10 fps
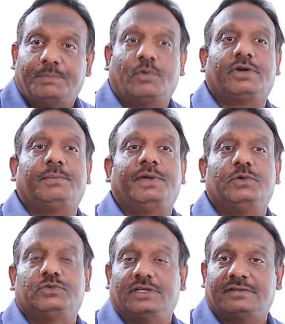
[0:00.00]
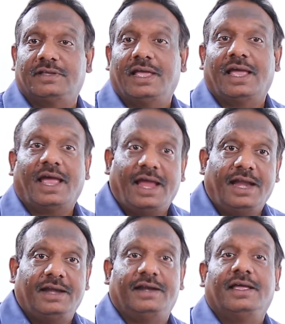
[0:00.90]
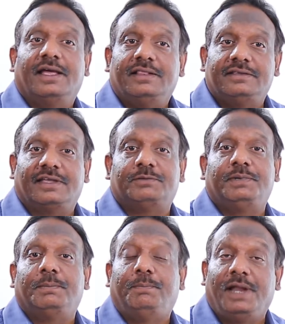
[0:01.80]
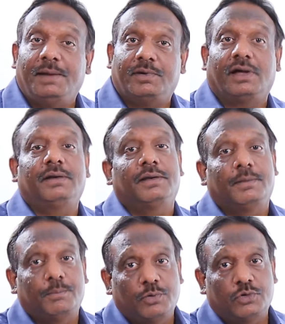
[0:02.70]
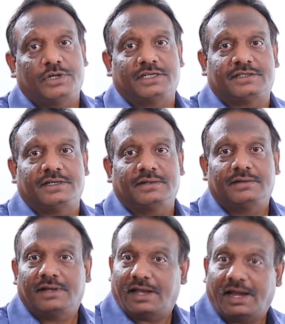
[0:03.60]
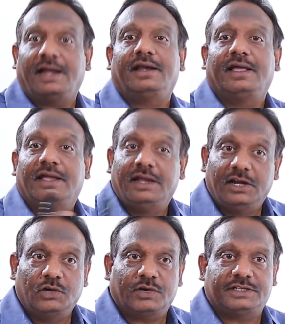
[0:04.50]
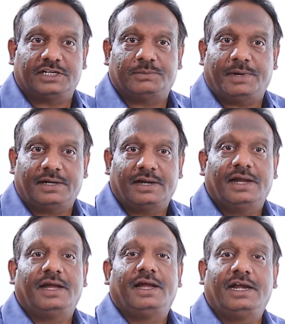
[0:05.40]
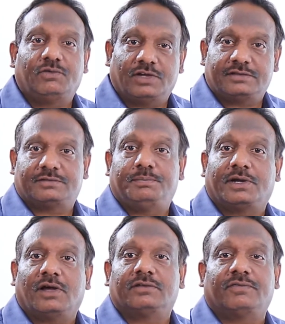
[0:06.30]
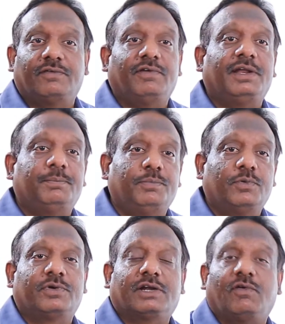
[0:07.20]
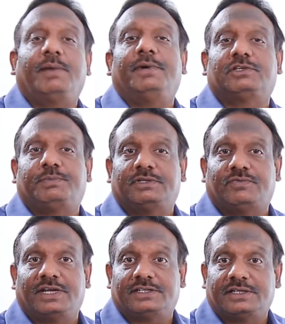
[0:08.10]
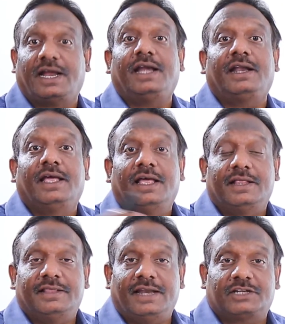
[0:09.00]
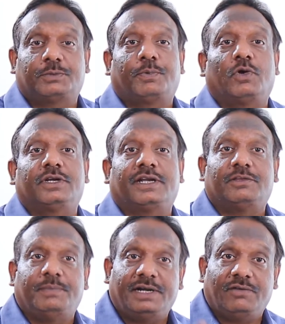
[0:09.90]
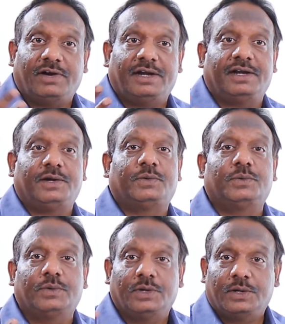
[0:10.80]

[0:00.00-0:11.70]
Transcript: reported by users, and this has been blamed on poor testing, and in your judgment it was because of a very poor requirement specification. And the next project has been divided into